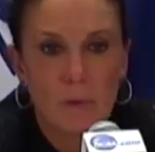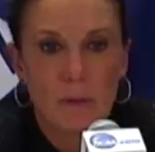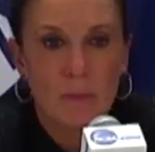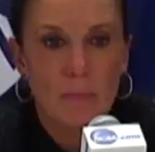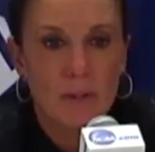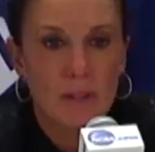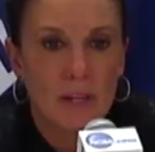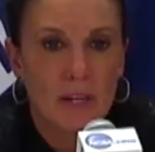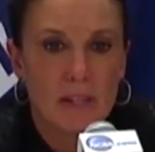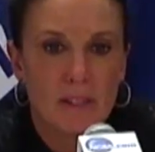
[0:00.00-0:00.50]
We
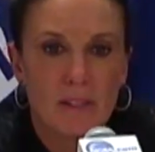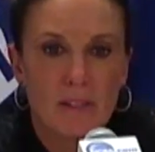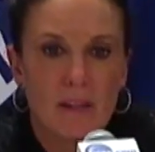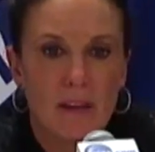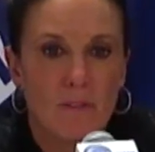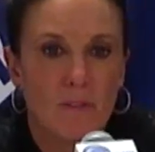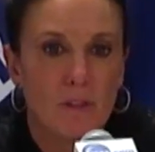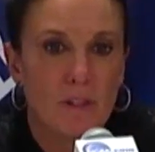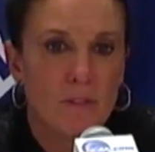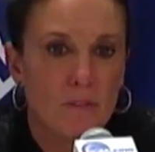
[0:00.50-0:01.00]
played
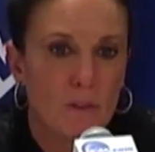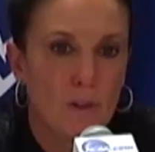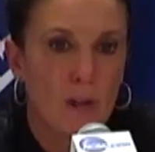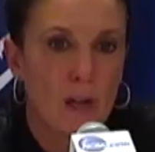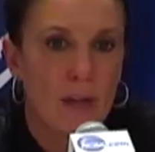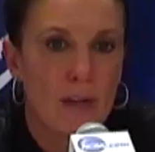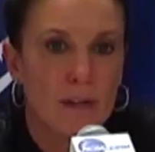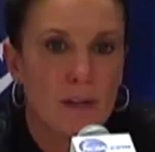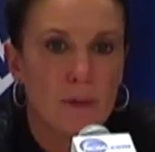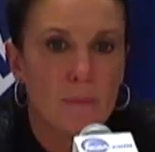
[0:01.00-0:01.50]
several different
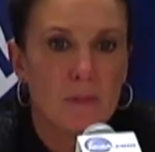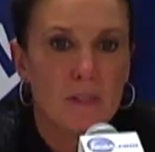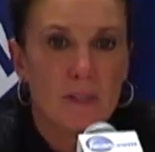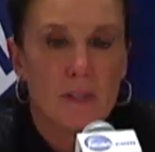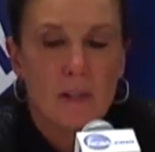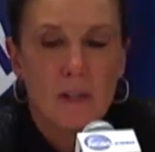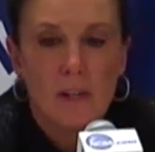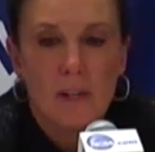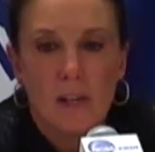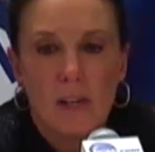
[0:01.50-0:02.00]
lineups.
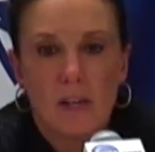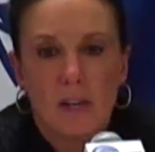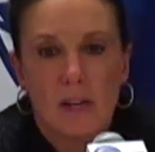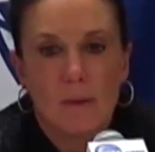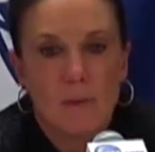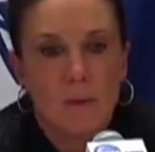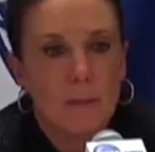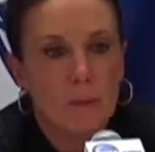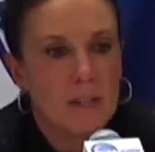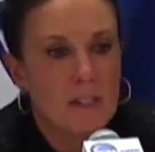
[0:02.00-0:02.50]

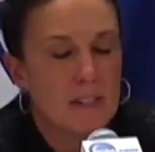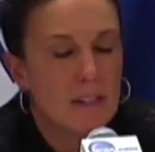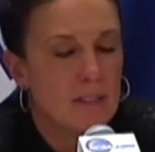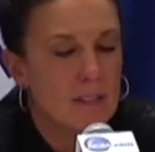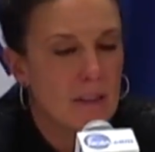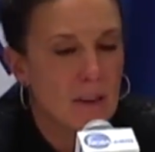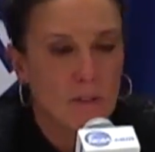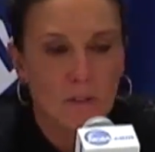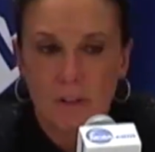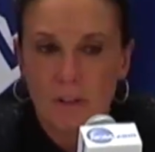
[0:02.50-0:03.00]
We played
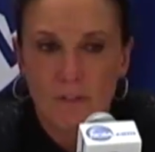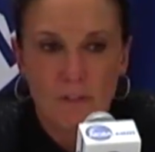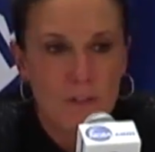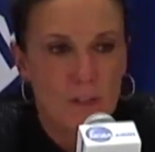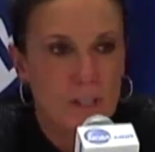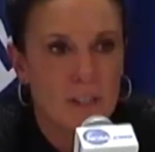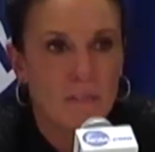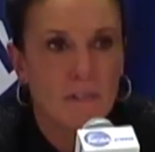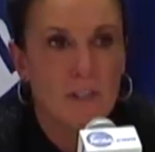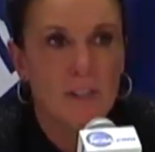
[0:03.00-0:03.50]
several
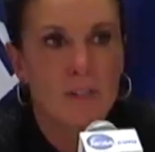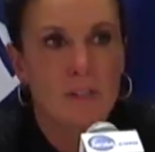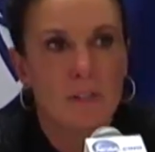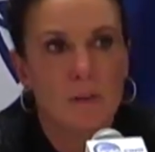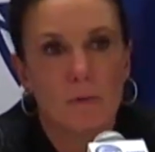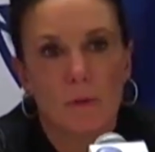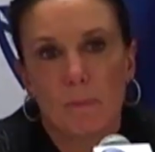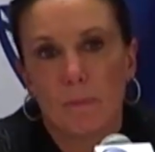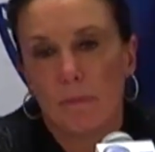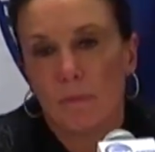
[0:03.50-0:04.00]
different defenses.